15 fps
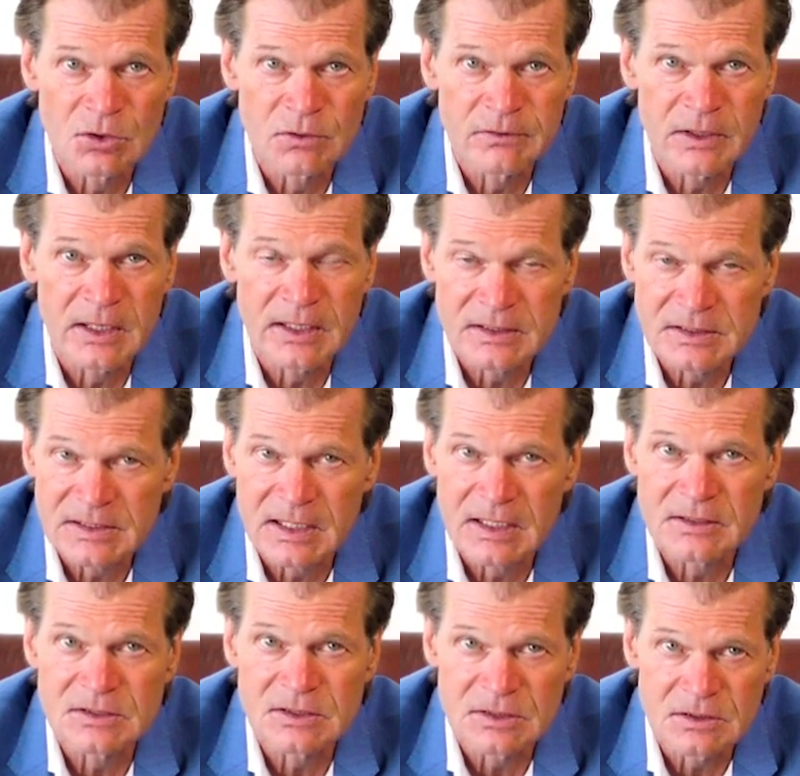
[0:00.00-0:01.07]
over and
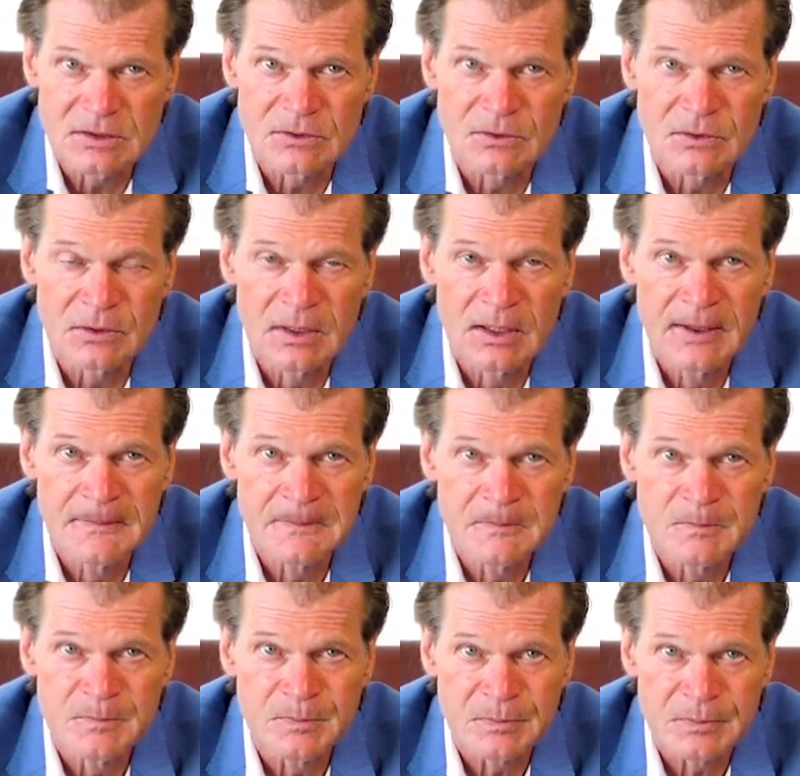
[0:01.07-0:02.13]
attend to you.
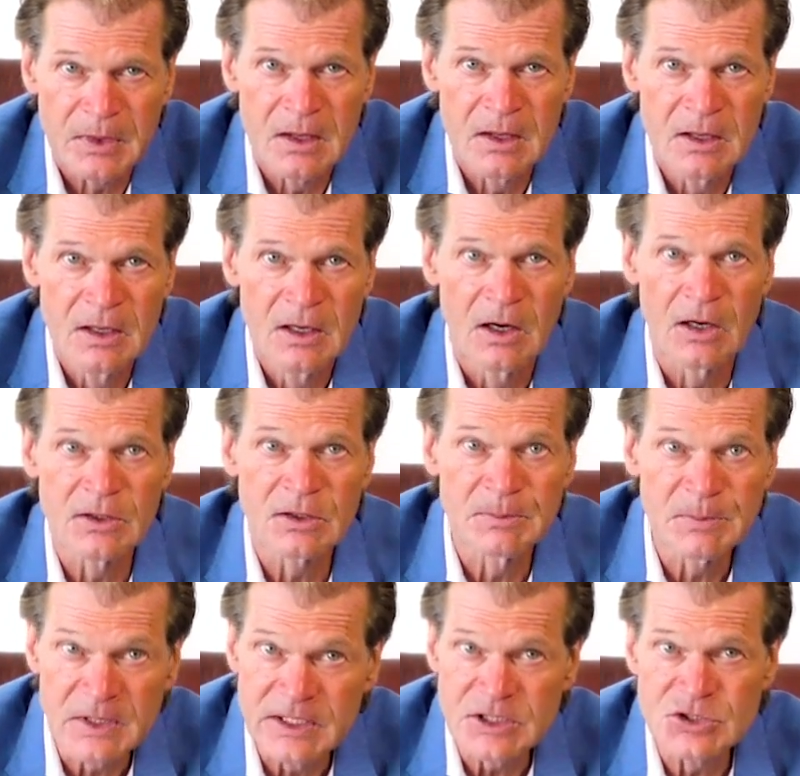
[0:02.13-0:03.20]
On
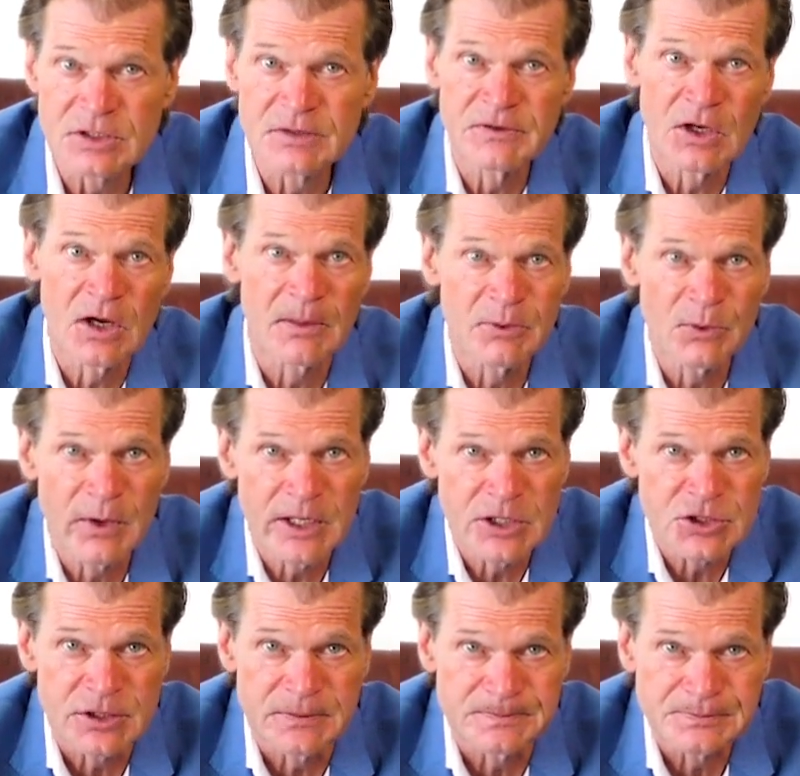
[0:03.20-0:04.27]
completion of the
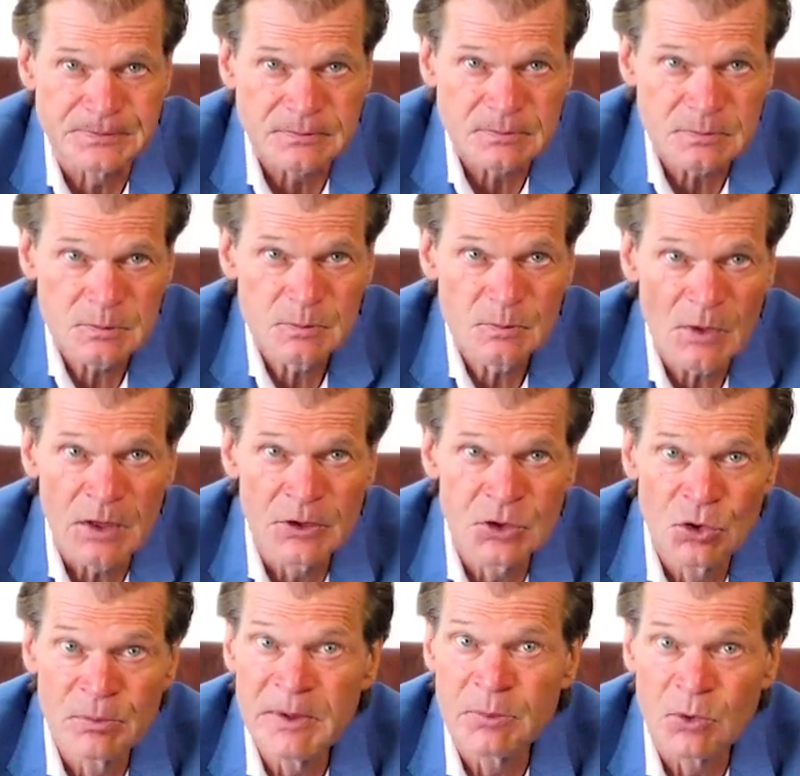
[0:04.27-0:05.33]
operation,
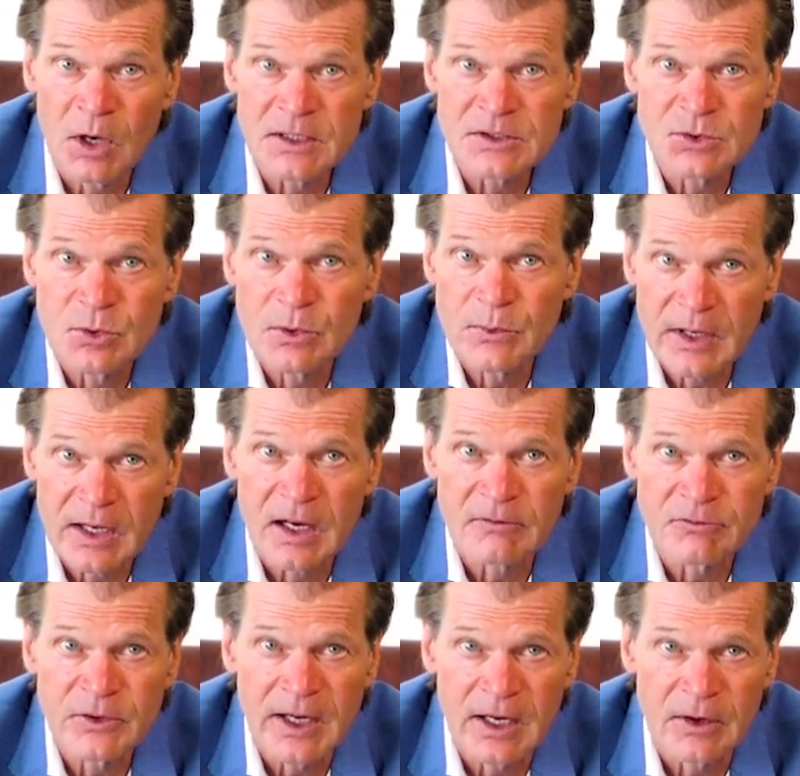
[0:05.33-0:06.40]
you'll be brought to a
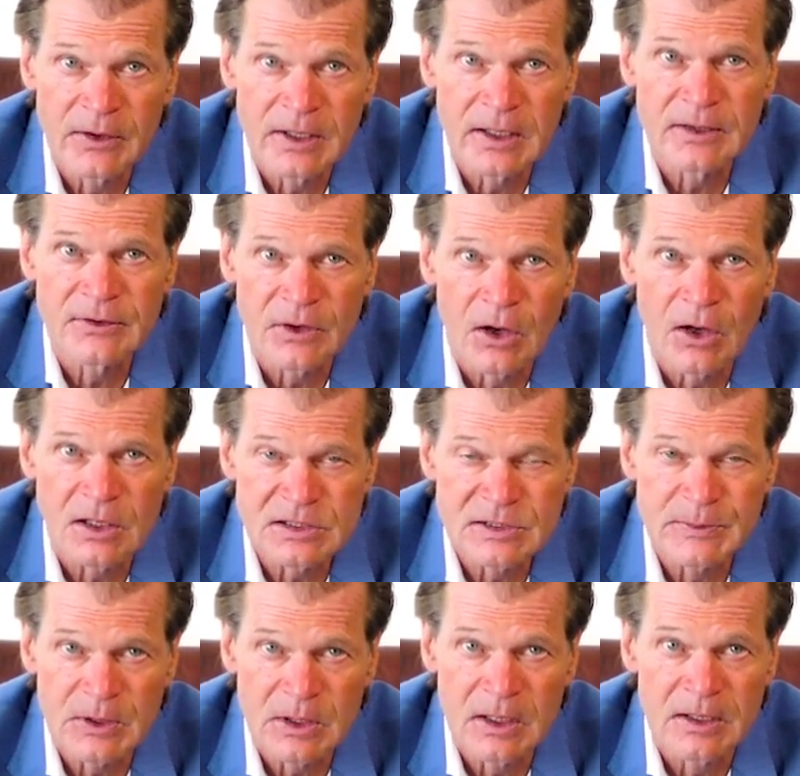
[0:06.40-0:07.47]
recovery area in the
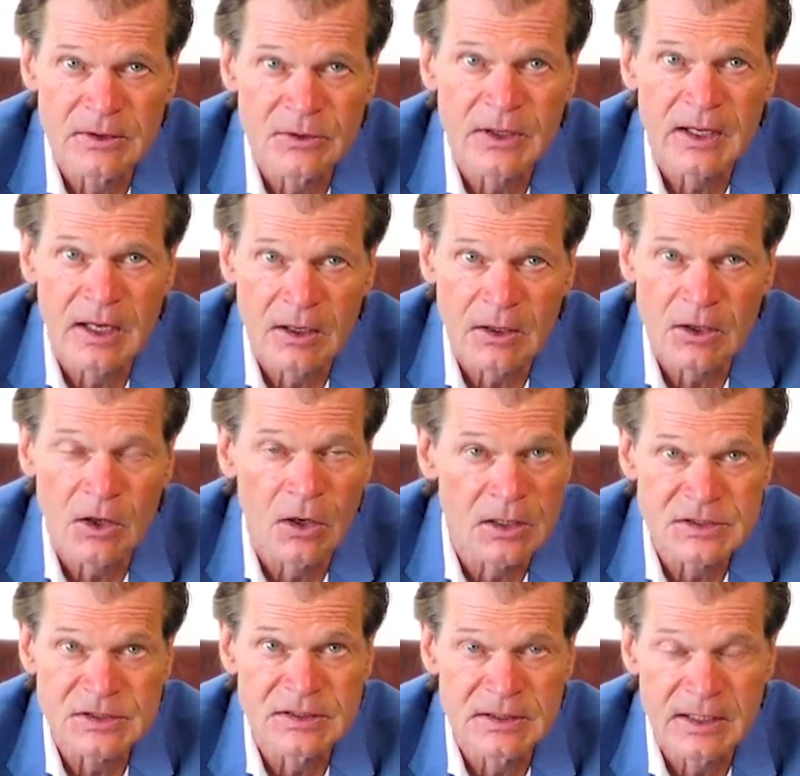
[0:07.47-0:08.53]
hospital under
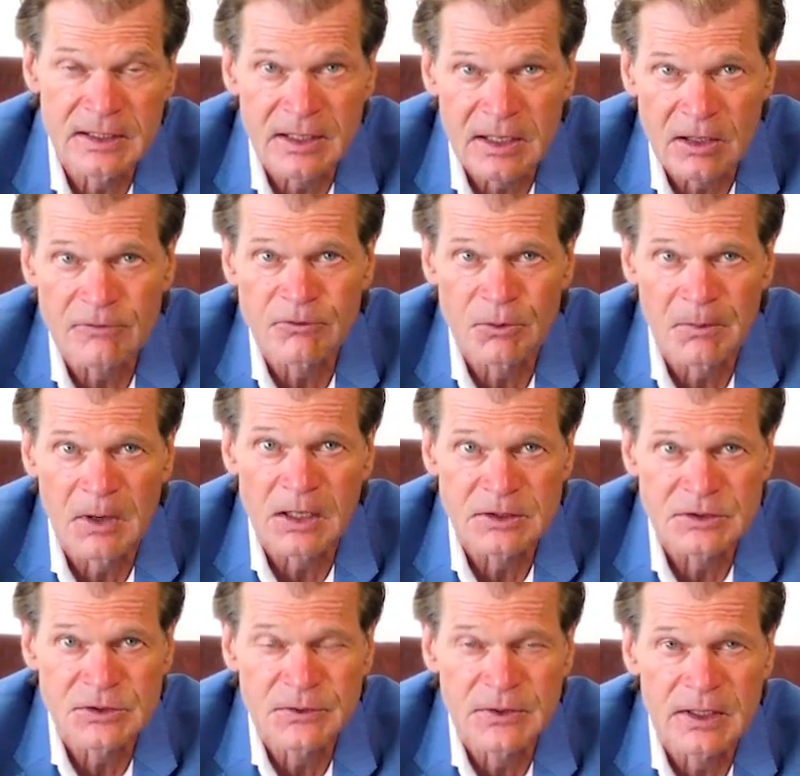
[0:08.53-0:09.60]
constant and careful
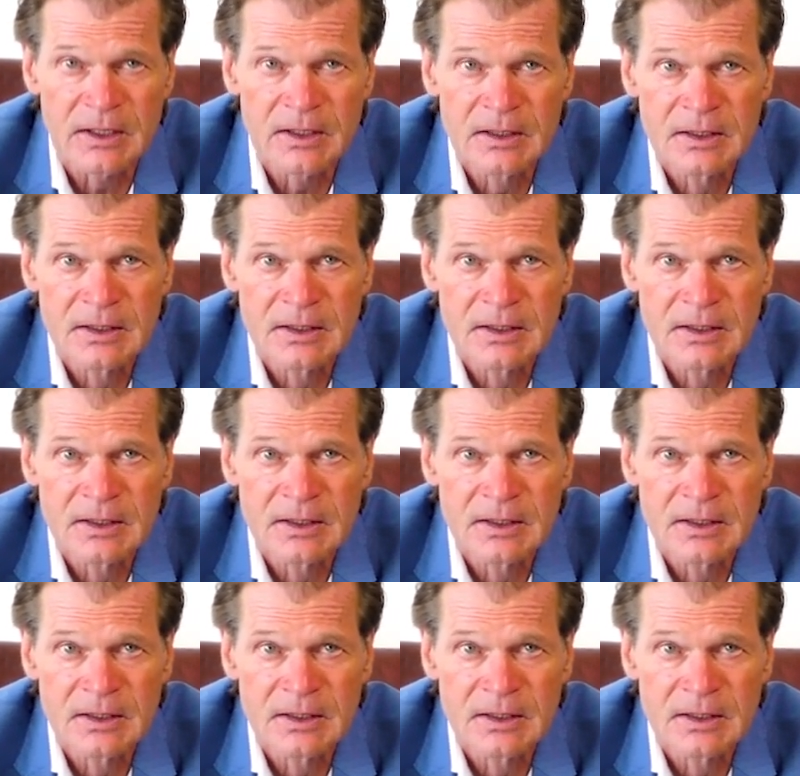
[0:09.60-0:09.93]
monitoring.